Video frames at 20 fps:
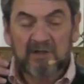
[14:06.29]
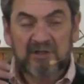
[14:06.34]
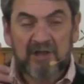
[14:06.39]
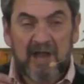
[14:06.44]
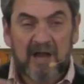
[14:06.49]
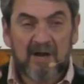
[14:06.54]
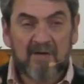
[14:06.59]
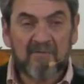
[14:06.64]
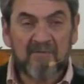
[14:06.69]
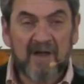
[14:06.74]

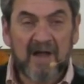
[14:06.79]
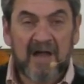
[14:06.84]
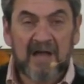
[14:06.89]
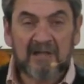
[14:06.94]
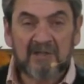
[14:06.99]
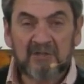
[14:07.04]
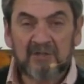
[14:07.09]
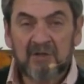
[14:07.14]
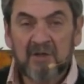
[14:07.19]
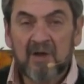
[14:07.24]

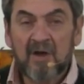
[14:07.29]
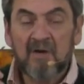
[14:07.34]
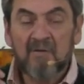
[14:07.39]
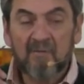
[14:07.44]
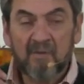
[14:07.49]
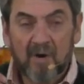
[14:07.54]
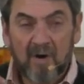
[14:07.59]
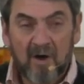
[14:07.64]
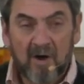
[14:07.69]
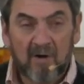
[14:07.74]
sacrifice
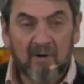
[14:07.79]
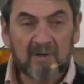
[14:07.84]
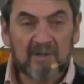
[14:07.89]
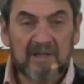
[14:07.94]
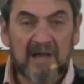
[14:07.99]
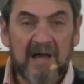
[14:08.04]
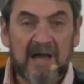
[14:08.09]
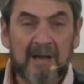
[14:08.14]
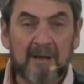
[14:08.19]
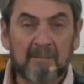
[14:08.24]
for all
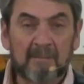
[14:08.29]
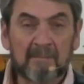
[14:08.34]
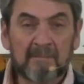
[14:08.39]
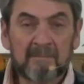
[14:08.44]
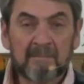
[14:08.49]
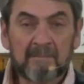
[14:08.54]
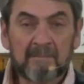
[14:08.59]
time.